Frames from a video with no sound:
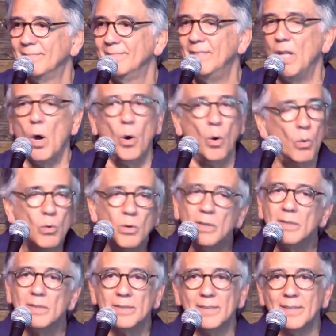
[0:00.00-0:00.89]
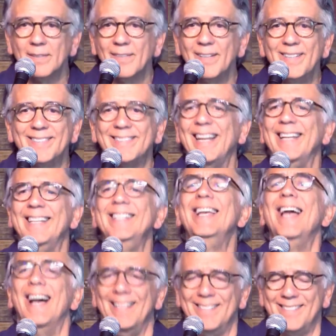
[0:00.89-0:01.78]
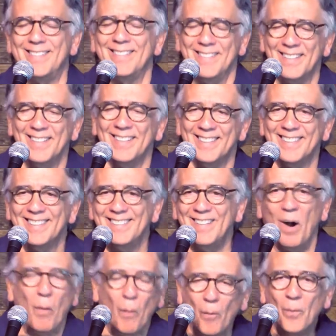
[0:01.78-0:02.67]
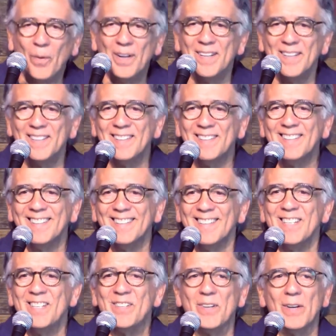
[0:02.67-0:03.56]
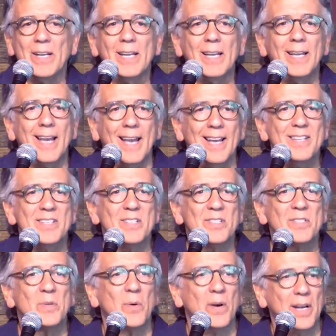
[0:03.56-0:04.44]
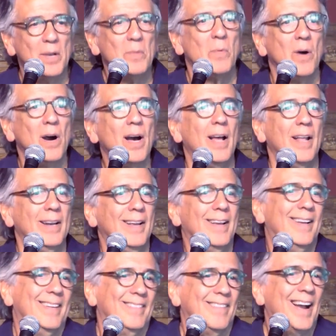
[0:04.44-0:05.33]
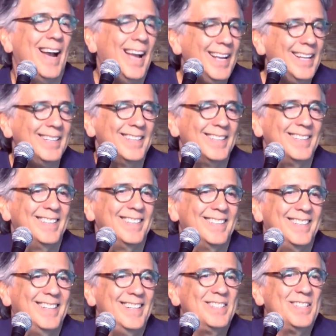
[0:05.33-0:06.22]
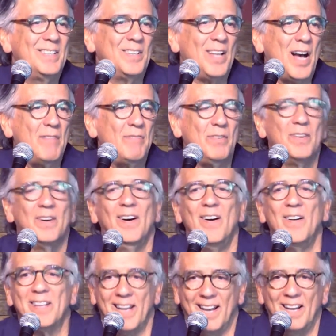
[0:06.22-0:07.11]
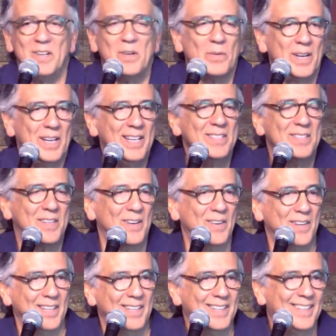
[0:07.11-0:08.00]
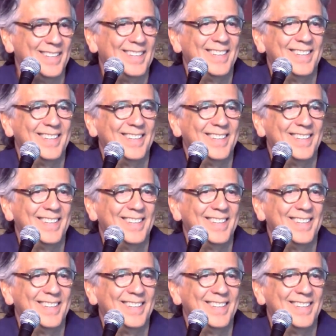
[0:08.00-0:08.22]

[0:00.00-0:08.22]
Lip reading: No. What are you saying? Yes. No. The drinking age is 21, right? Is it lawful? Okay, I know where he's going.